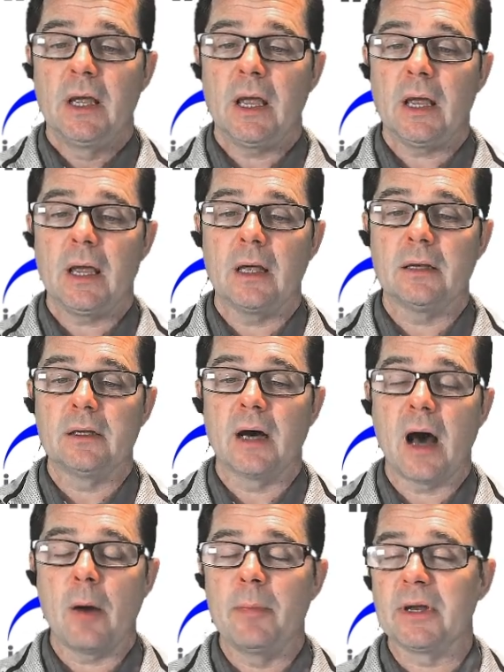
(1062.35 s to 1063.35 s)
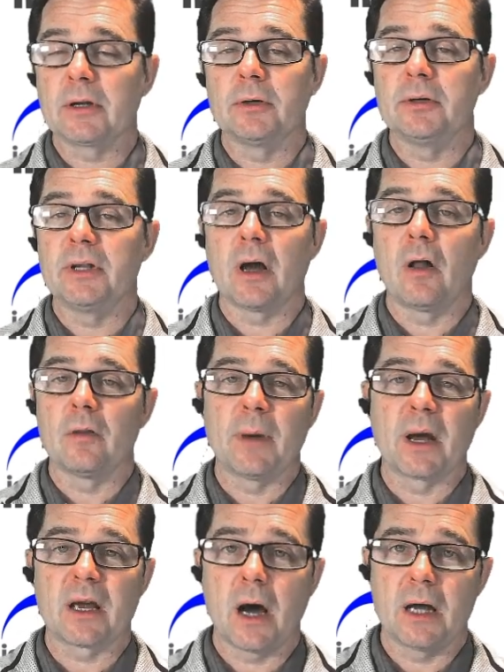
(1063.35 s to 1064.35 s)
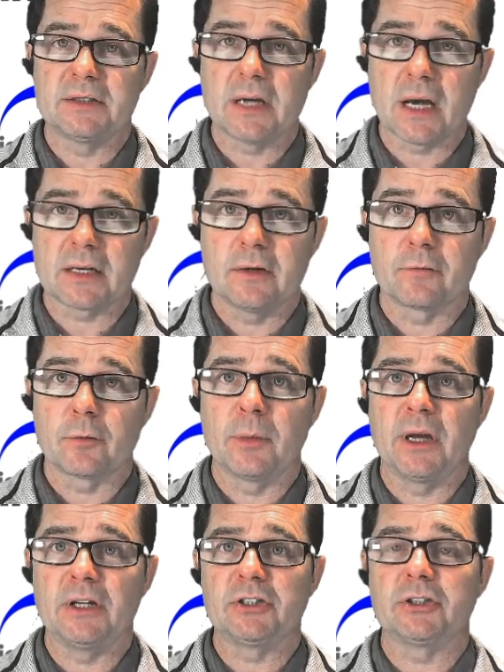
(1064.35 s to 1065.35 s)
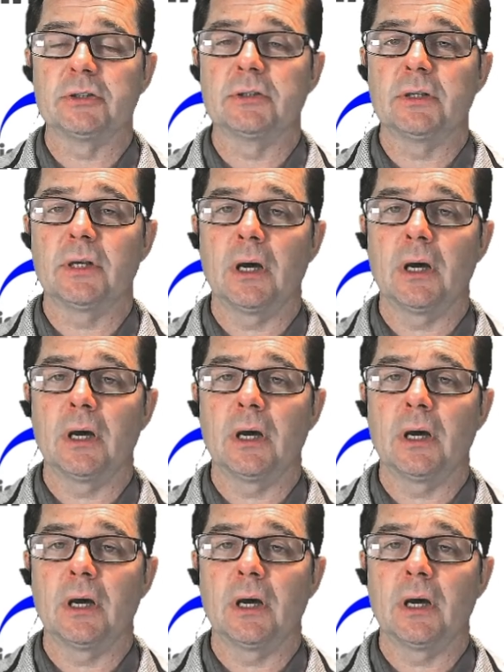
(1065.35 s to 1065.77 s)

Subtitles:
And I'll be including all of my contact information